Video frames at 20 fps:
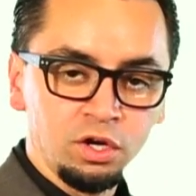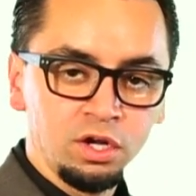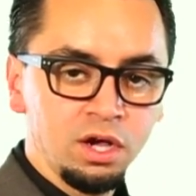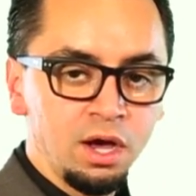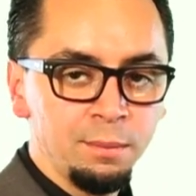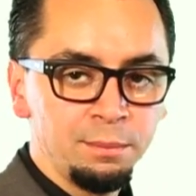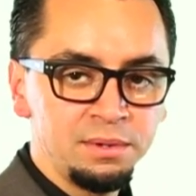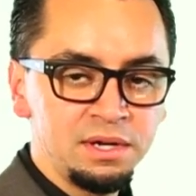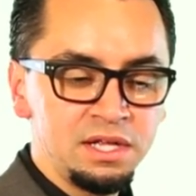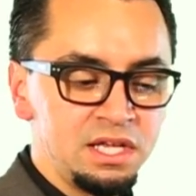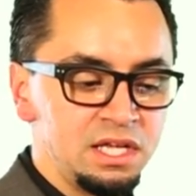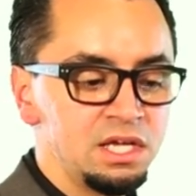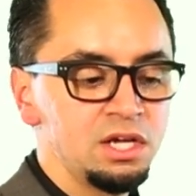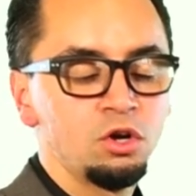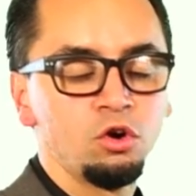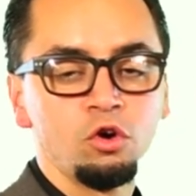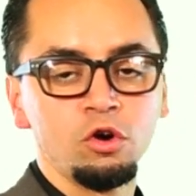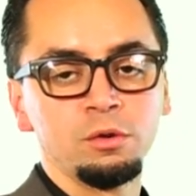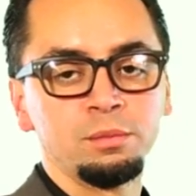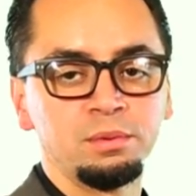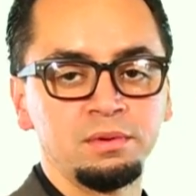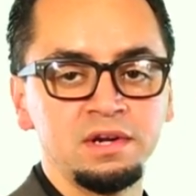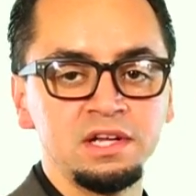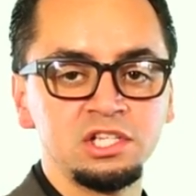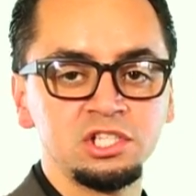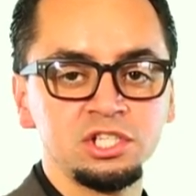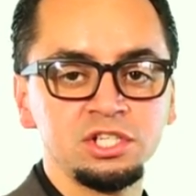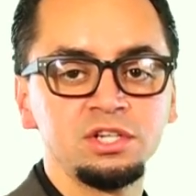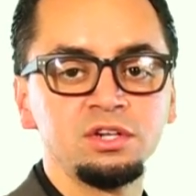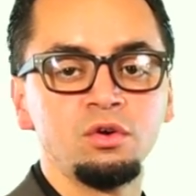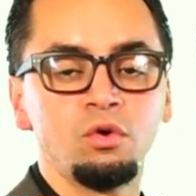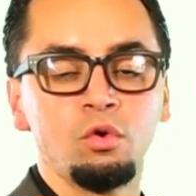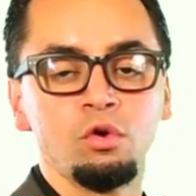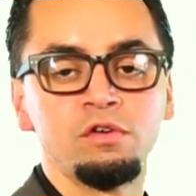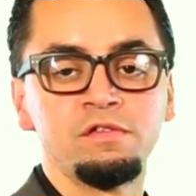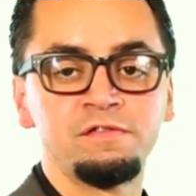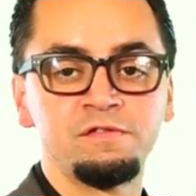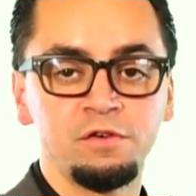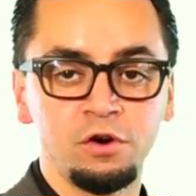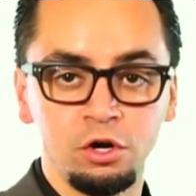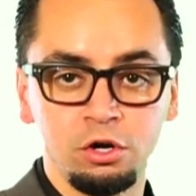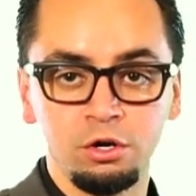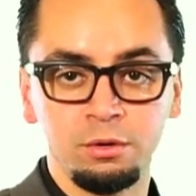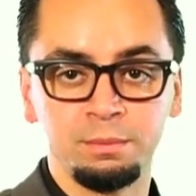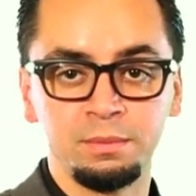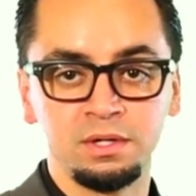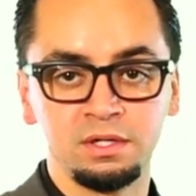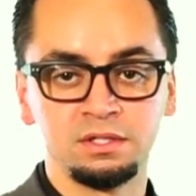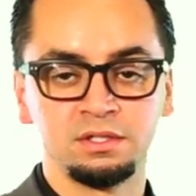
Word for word: company, corporation, or firm.